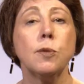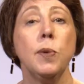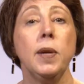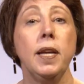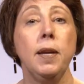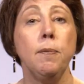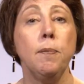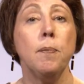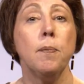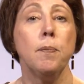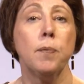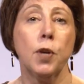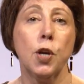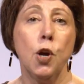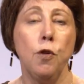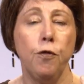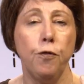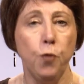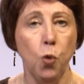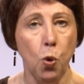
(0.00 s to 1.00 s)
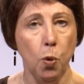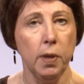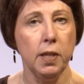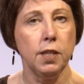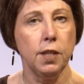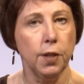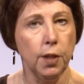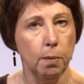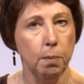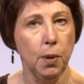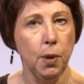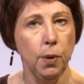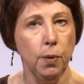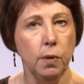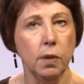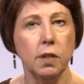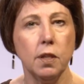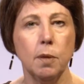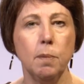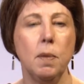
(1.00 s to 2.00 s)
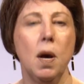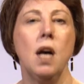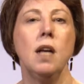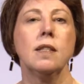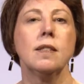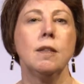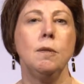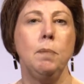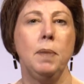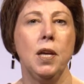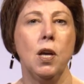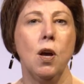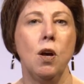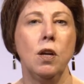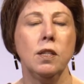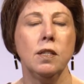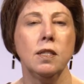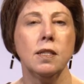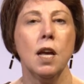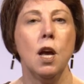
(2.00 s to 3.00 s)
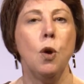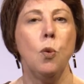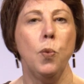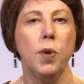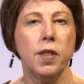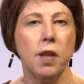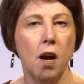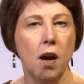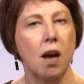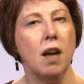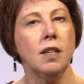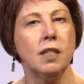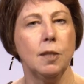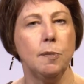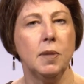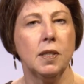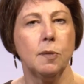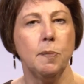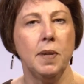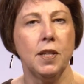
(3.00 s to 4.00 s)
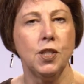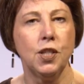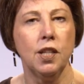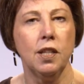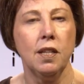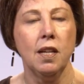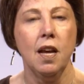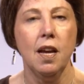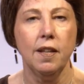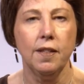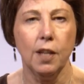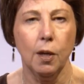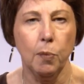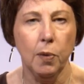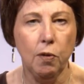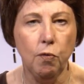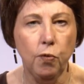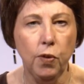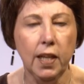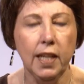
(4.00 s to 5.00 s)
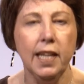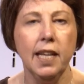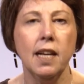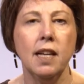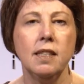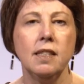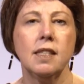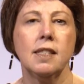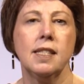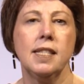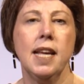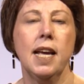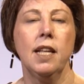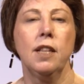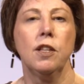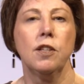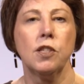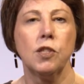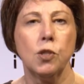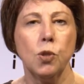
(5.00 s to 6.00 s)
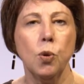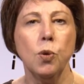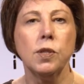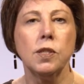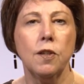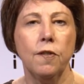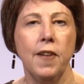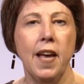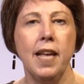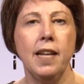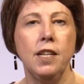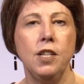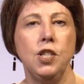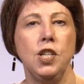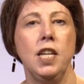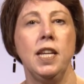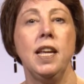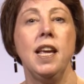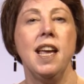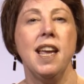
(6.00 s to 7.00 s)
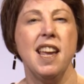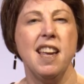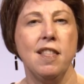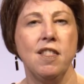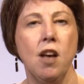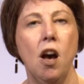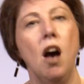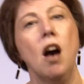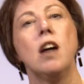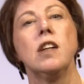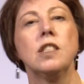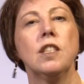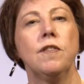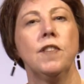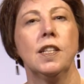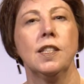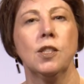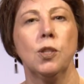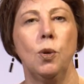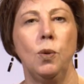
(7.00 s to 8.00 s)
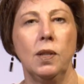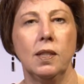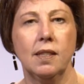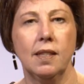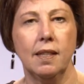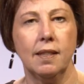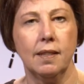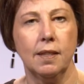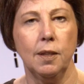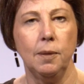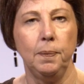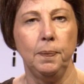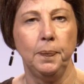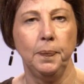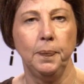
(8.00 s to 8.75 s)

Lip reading: we go forward to the moon, to Mars and beyond with our Artemis mission, that we really understand the source of energy in the heart of our solar system.